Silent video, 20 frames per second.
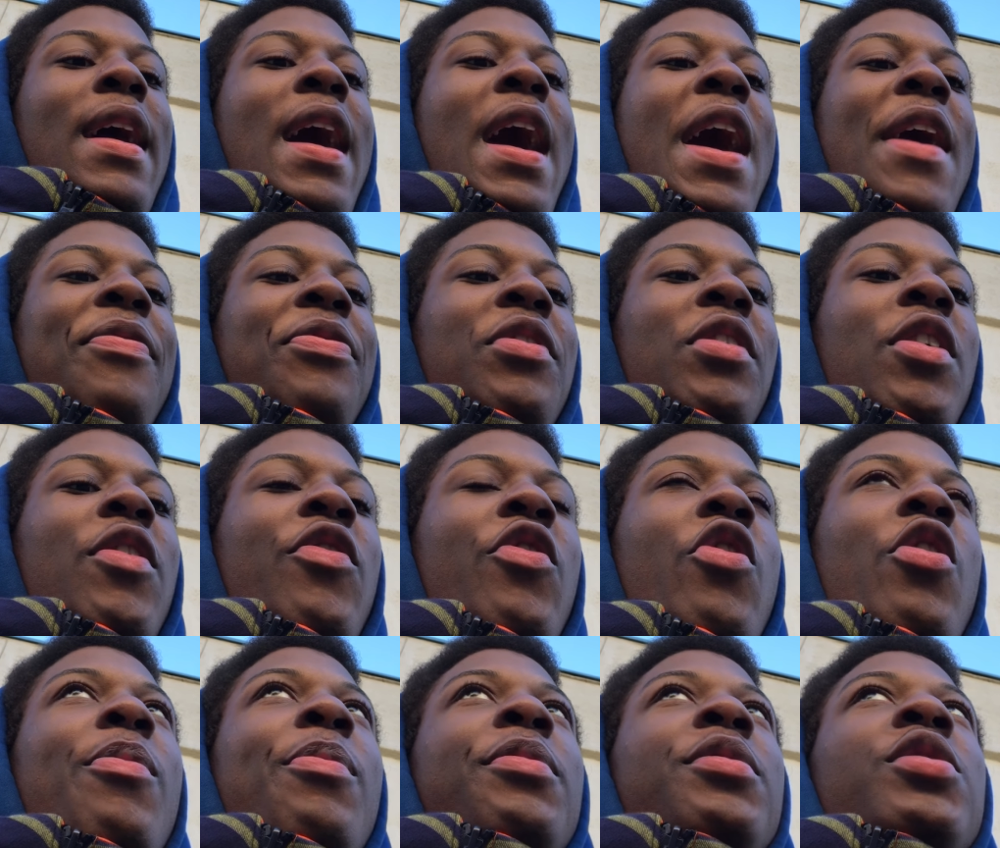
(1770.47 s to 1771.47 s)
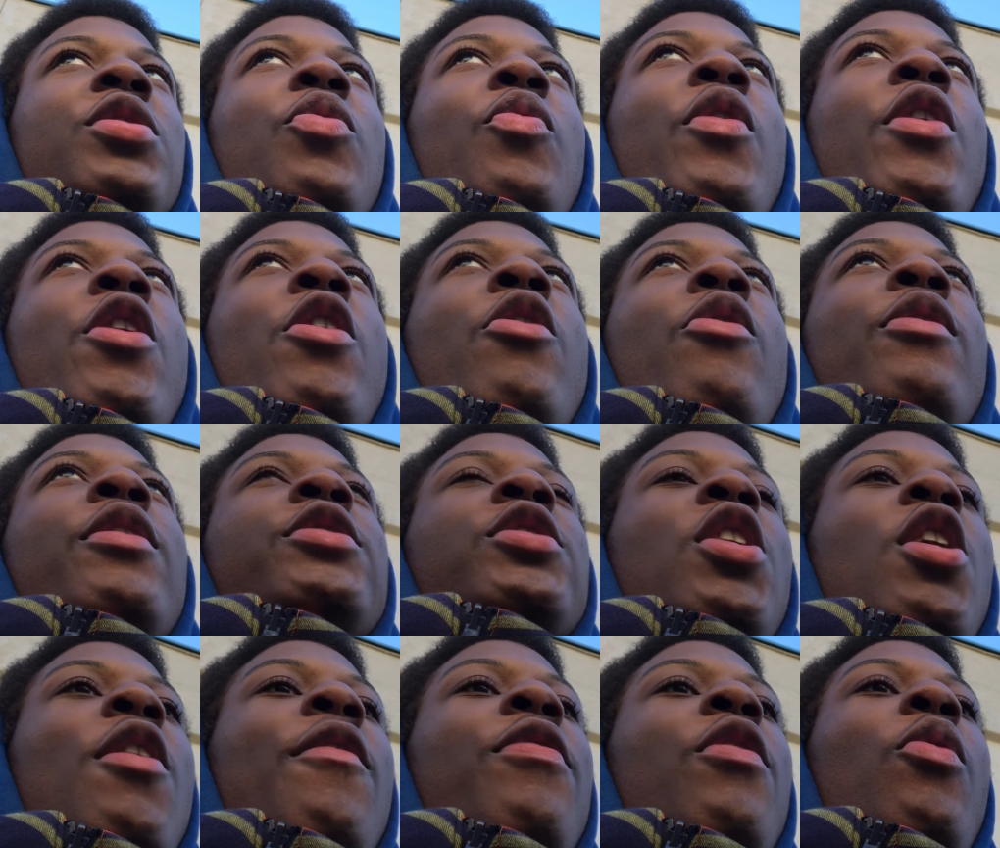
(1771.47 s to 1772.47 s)
After the rudiments of the world. It's
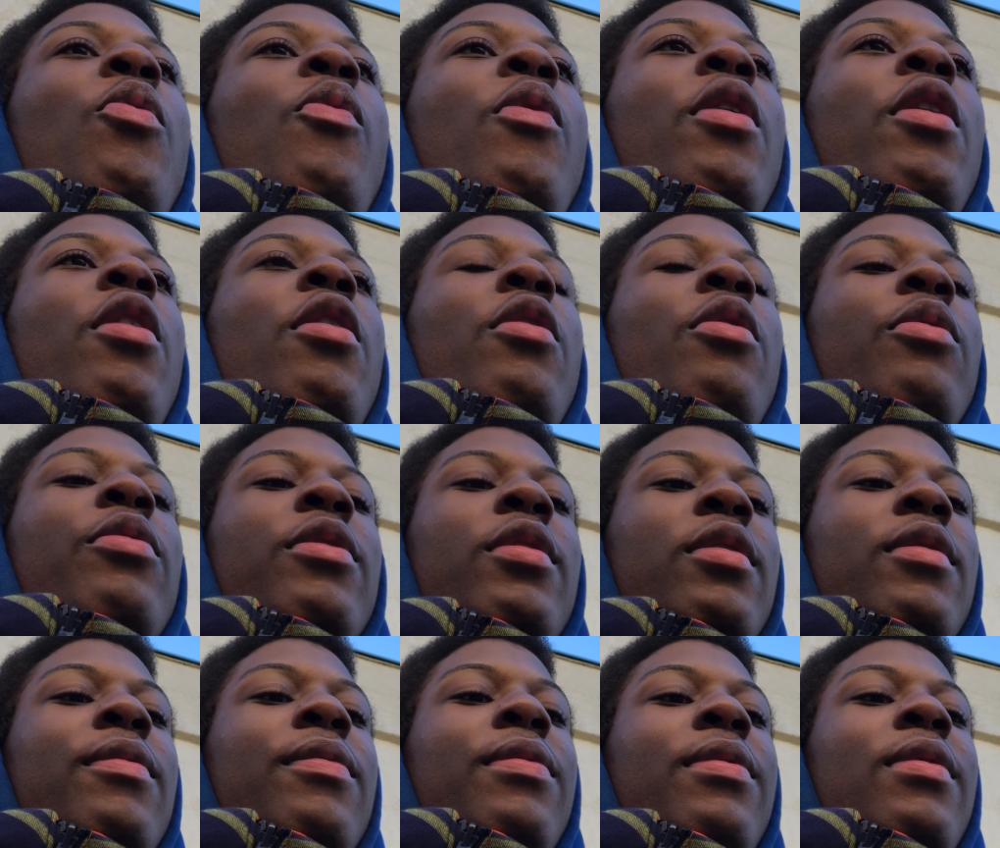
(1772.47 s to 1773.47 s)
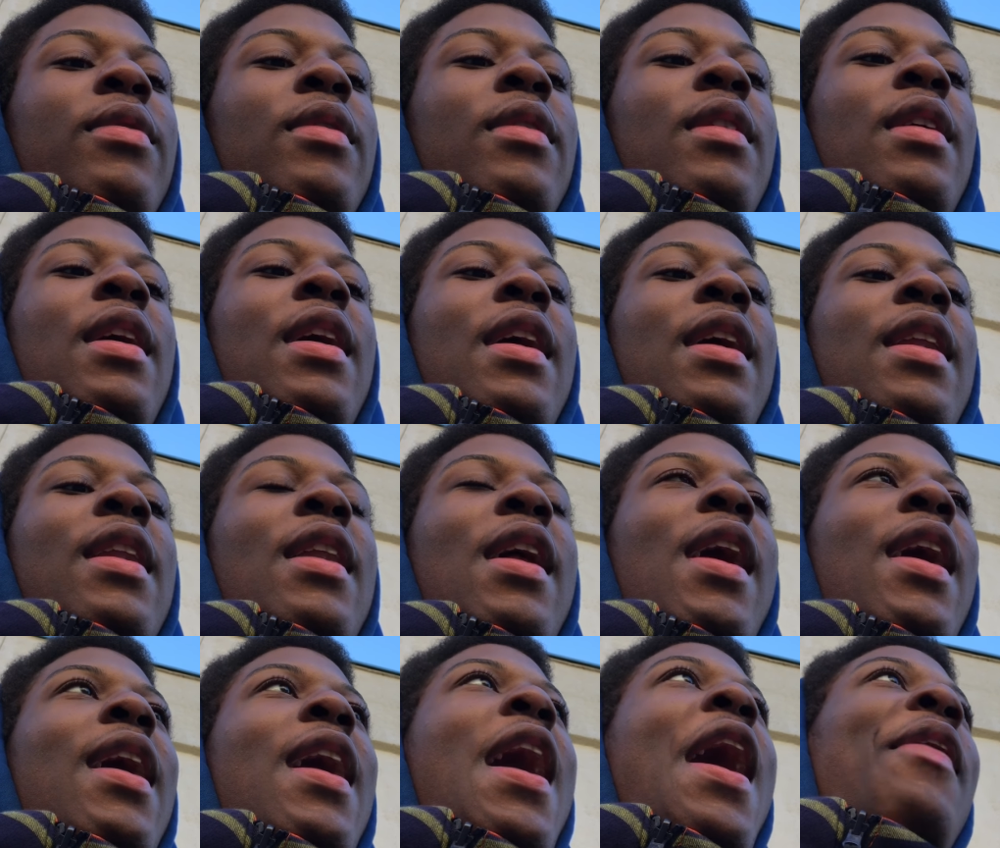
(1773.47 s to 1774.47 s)
of the world. And
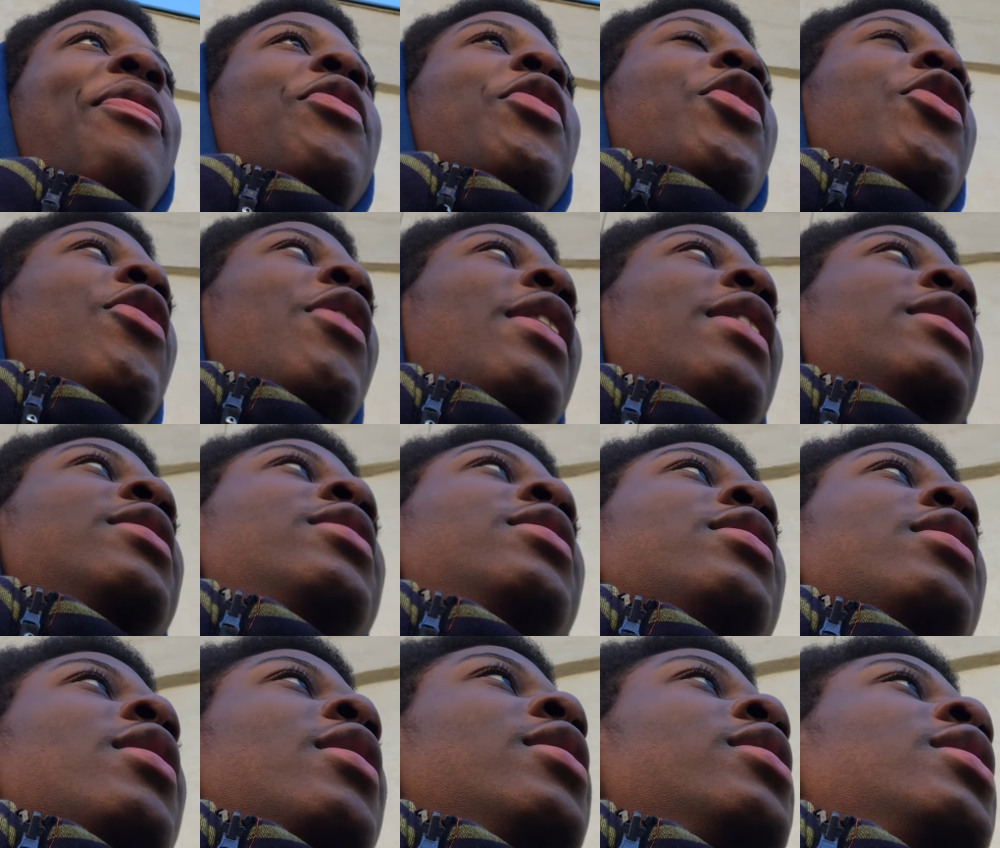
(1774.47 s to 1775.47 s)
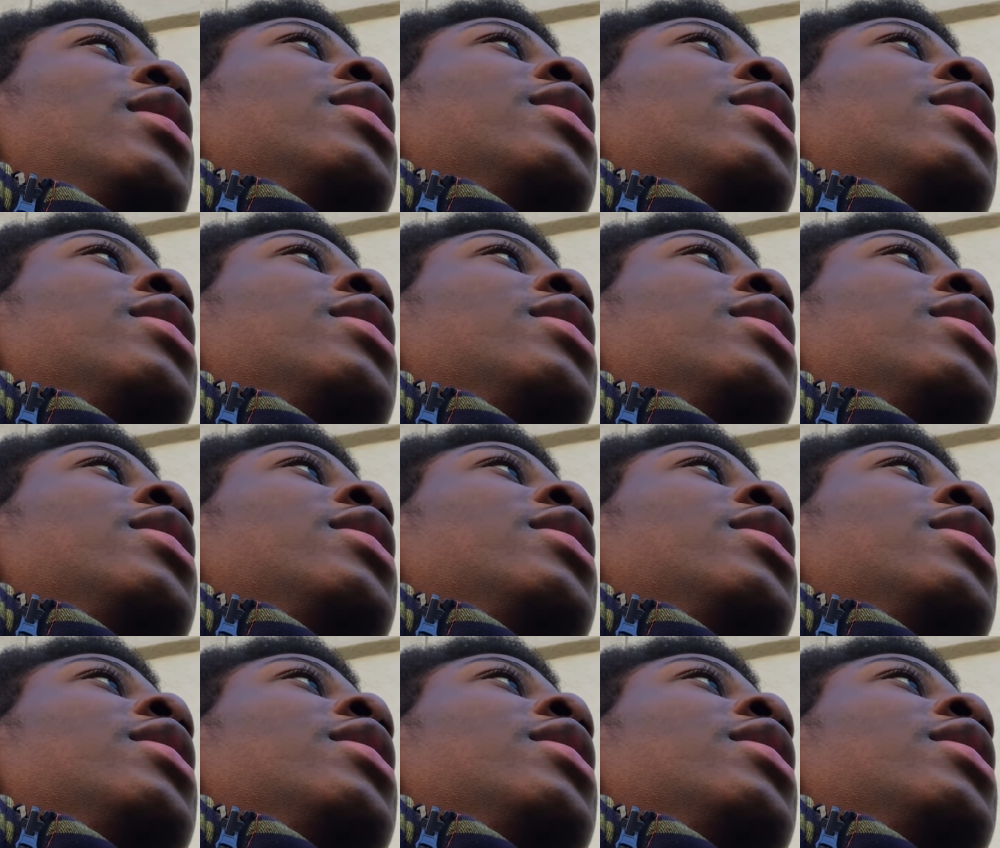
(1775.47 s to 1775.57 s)
not after Christ. Because